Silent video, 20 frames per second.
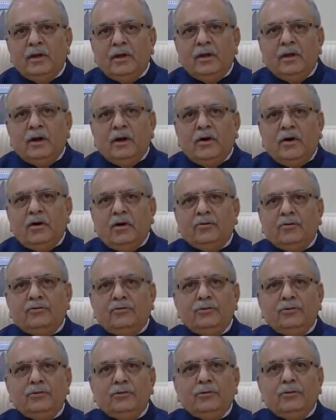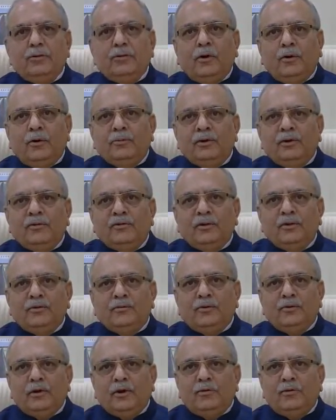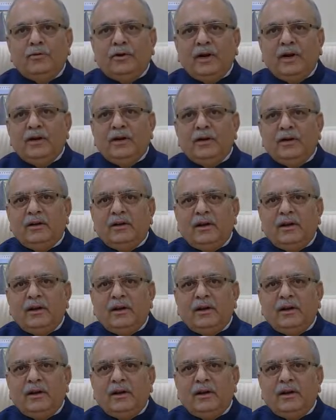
All of you obviously would have read